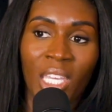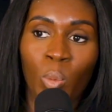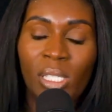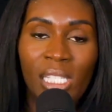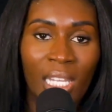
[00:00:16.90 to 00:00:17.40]

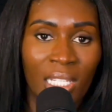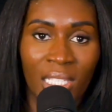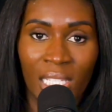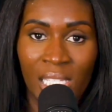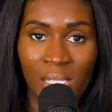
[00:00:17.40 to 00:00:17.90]
He was
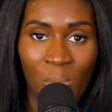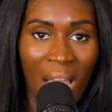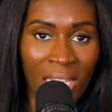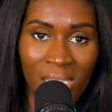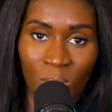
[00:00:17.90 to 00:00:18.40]
selling these
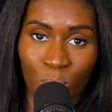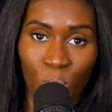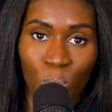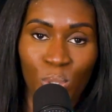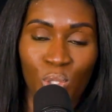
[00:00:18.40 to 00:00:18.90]
moccasin
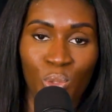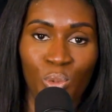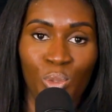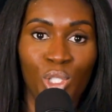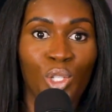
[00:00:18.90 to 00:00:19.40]
boots
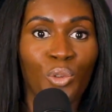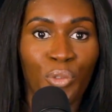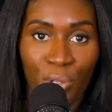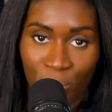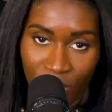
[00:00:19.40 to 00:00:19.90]
to
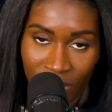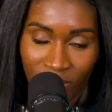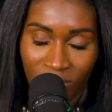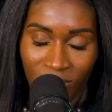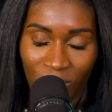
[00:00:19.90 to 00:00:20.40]

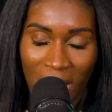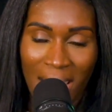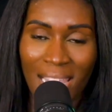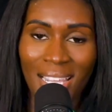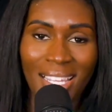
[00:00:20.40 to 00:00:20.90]
surfers,
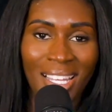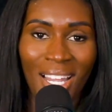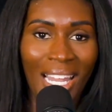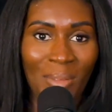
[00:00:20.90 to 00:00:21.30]
right?